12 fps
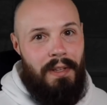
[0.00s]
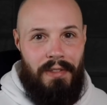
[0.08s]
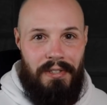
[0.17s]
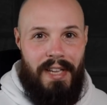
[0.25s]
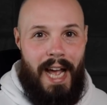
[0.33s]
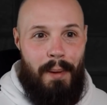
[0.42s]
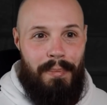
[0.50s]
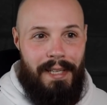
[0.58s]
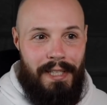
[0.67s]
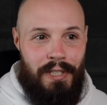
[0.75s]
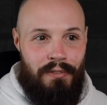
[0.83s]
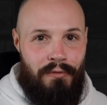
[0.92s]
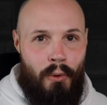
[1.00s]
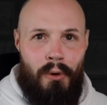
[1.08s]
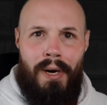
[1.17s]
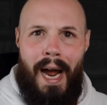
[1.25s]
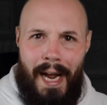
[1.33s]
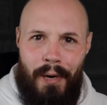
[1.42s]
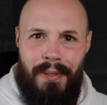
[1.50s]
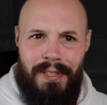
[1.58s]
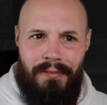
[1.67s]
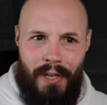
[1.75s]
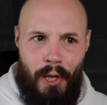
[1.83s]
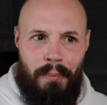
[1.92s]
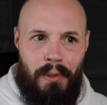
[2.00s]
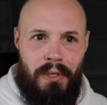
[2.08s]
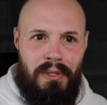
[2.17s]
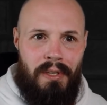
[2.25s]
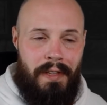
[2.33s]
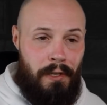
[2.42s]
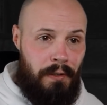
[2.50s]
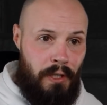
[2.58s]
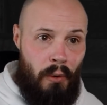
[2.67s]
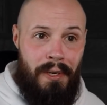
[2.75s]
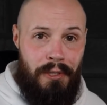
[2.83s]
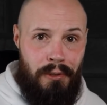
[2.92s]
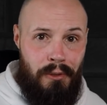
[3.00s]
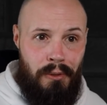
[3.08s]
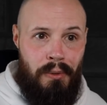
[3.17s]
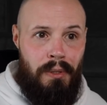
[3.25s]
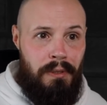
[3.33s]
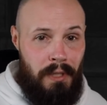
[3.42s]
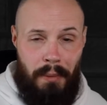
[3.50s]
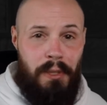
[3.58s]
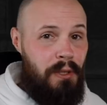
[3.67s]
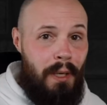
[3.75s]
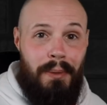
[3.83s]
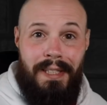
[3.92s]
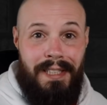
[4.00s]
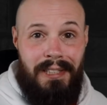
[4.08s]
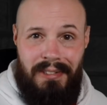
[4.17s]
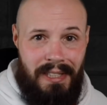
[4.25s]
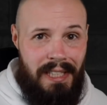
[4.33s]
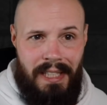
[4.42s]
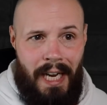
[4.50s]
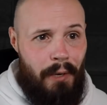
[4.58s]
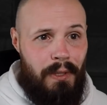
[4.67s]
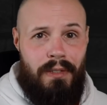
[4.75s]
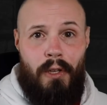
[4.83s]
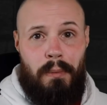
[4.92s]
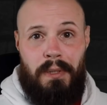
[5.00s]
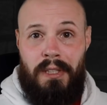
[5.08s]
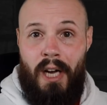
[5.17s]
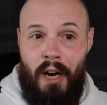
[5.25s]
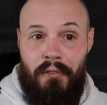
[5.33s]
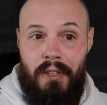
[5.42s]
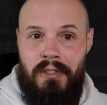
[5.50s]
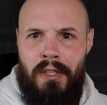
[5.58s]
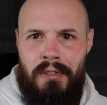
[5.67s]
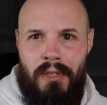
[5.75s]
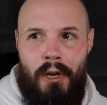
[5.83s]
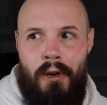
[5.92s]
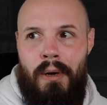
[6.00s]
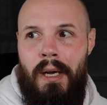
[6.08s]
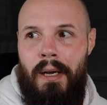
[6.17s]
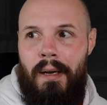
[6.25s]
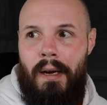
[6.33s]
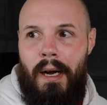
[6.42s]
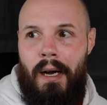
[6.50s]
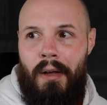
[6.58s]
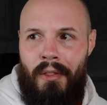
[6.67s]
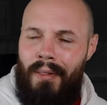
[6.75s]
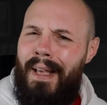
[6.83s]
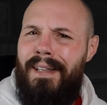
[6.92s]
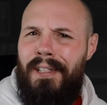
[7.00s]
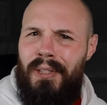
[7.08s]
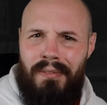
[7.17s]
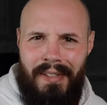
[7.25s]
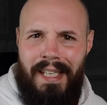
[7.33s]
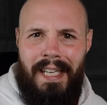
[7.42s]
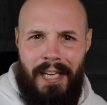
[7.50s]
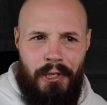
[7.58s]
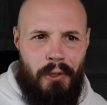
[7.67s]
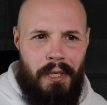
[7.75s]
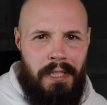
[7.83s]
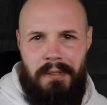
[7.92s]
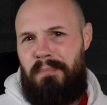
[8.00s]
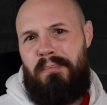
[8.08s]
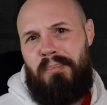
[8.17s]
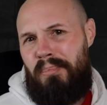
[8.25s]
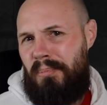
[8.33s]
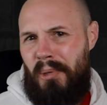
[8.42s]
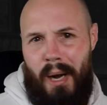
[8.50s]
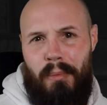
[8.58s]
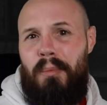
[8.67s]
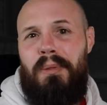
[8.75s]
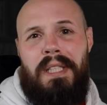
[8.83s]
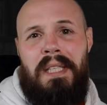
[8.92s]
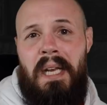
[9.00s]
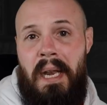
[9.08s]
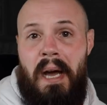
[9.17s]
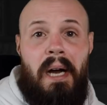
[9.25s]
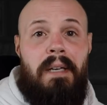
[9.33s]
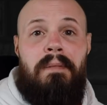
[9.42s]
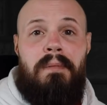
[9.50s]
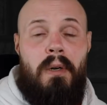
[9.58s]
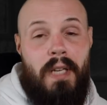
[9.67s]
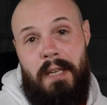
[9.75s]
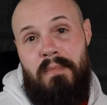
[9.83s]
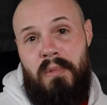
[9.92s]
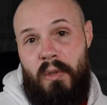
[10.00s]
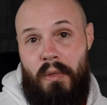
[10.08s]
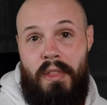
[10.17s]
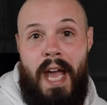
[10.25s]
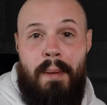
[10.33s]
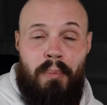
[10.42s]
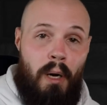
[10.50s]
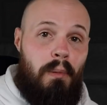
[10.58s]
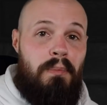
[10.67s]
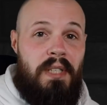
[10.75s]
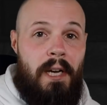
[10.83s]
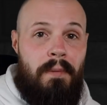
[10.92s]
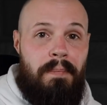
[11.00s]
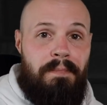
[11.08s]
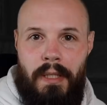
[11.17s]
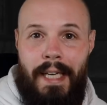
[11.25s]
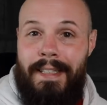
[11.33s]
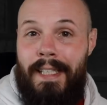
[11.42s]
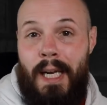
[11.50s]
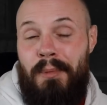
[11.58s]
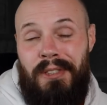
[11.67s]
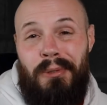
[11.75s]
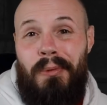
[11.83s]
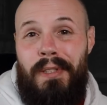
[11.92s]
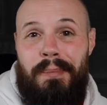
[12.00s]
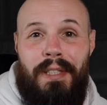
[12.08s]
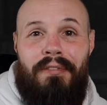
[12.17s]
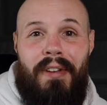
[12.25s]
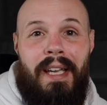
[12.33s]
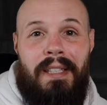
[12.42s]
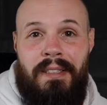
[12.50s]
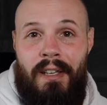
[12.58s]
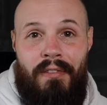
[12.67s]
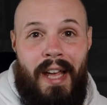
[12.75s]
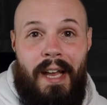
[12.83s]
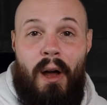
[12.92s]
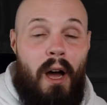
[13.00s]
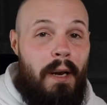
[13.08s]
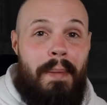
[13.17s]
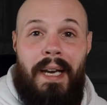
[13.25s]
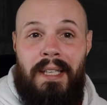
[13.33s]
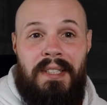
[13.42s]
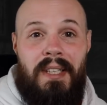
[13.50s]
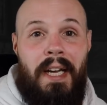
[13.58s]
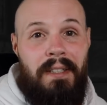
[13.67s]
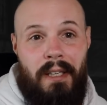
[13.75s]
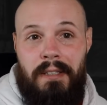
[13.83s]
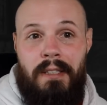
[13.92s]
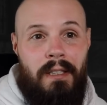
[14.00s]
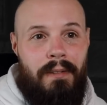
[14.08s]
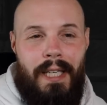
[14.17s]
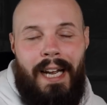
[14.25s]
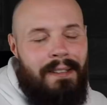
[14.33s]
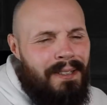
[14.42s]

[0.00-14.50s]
this app is for iOS developers that are going to WWDC, an iOS developer conference. So uh, the likelihood of needing Android is probably none. Okay, so that problem's out. And then I'm just a really big fan of that automatic sign-on, right?